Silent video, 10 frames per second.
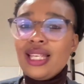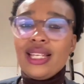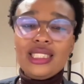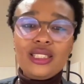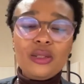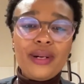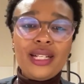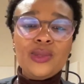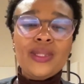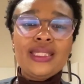initial part
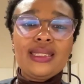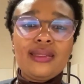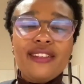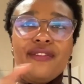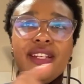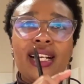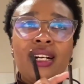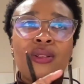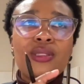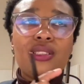was like filling
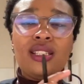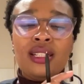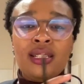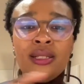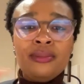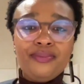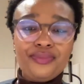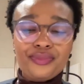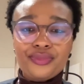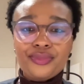out the
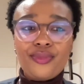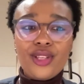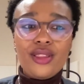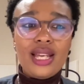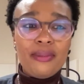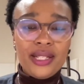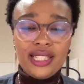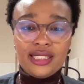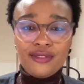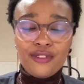
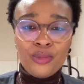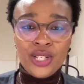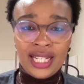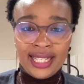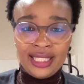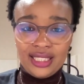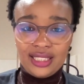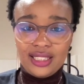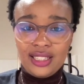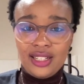application form online
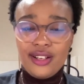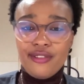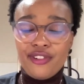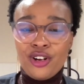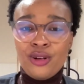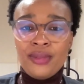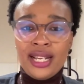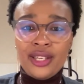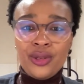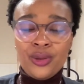from
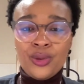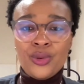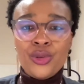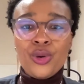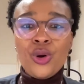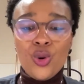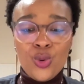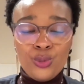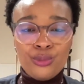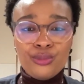like your
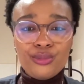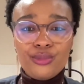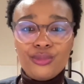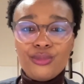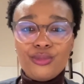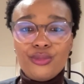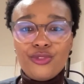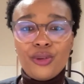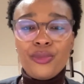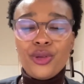home
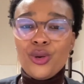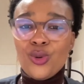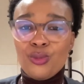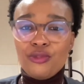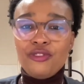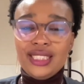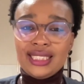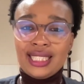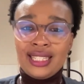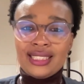from your home
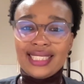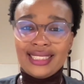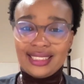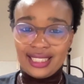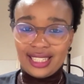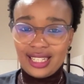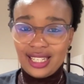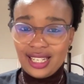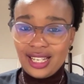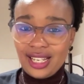visa center.
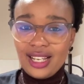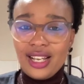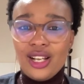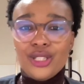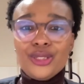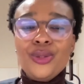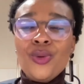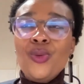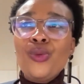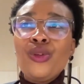
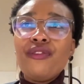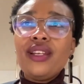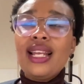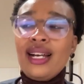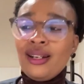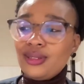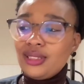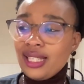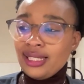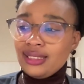So you fill out
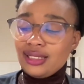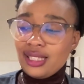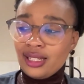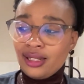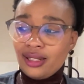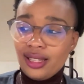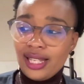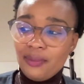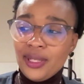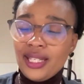the
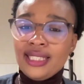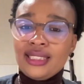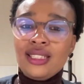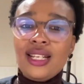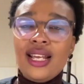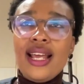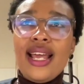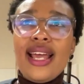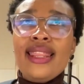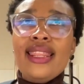application,
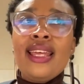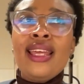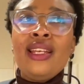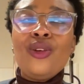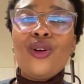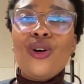and then